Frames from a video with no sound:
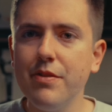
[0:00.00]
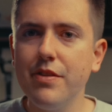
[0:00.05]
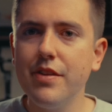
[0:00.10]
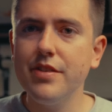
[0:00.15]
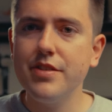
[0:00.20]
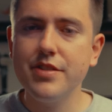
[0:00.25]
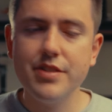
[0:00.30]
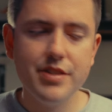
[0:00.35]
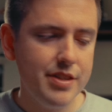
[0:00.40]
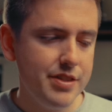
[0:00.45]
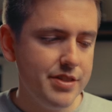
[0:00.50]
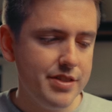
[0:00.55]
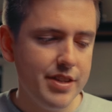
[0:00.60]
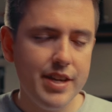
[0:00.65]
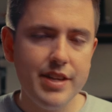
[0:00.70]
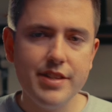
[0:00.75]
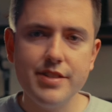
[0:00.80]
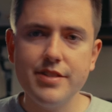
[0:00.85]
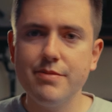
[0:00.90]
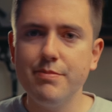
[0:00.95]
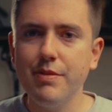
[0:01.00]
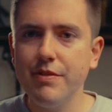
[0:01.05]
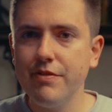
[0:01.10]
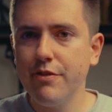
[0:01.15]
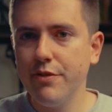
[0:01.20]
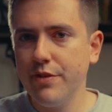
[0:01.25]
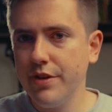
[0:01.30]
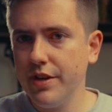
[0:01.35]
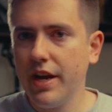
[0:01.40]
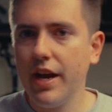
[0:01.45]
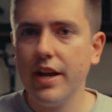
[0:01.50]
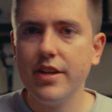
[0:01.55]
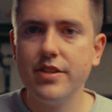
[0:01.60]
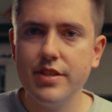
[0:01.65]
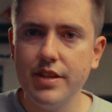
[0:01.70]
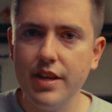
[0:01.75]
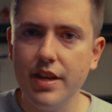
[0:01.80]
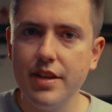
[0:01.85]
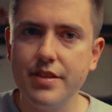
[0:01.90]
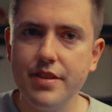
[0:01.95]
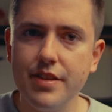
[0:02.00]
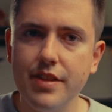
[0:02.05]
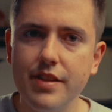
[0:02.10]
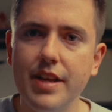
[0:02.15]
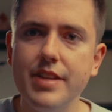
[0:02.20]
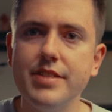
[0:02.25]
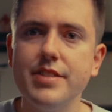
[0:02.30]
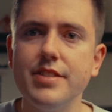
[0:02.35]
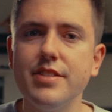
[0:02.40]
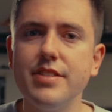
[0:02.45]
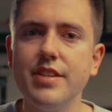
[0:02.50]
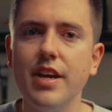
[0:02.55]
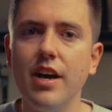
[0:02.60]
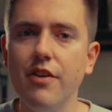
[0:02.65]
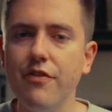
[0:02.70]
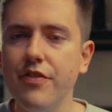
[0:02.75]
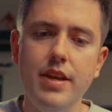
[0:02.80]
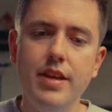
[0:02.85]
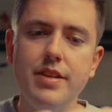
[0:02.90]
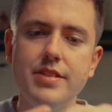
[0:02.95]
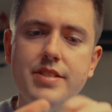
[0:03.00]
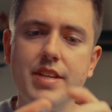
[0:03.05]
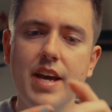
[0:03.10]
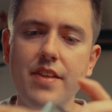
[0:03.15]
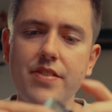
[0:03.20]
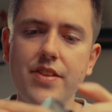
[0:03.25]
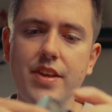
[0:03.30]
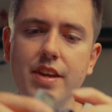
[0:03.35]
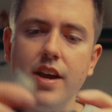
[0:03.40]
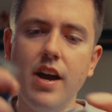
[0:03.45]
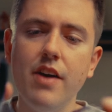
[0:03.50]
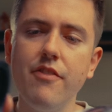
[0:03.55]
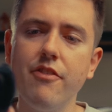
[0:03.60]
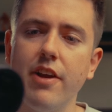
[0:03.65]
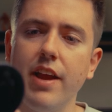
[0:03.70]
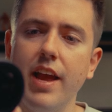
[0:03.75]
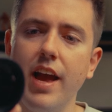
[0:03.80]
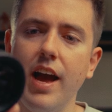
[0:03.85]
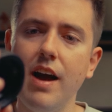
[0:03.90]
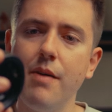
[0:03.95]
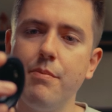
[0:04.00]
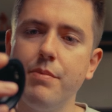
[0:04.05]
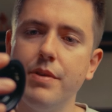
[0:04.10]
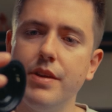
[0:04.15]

this lens, before we actually get into the lens itself, it is that the cover cap